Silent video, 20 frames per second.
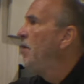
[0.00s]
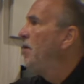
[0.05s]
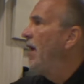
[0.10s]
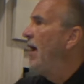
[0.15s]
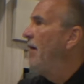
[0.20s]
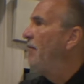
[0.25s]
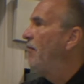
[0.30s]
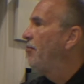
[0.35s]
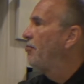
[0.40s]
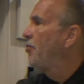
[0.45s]
You
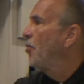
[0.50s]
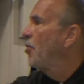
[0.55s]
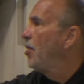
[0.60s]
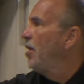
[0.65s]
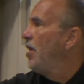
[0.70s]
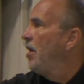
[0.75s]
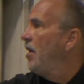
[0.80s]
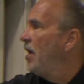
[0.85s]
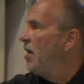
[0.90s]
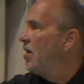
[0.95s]
have a
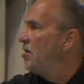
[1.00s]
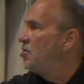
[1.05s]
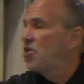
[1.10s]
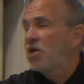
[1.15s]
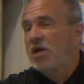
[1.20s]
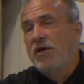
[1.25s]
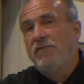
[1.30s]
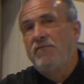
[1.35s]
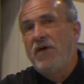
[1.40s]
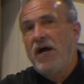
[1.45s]
30-inch
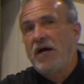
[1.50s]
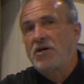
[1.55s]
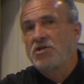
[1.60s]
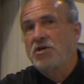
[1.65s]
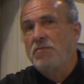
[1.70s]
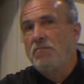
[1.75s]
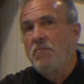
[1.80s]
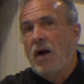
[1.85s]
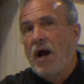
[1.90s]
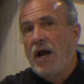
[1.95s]

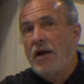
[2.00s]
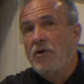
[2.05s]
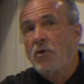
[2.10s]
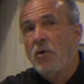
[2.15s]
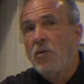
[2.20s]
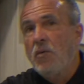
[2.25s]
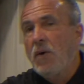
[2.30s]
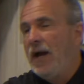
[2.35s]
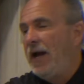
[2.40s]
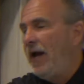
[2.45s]
convection
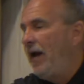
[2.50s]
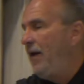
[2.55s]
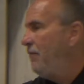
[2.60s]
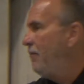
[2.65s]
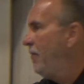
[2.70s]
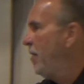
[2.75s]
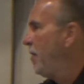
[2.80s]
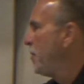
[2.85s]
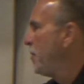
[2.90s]
microwave.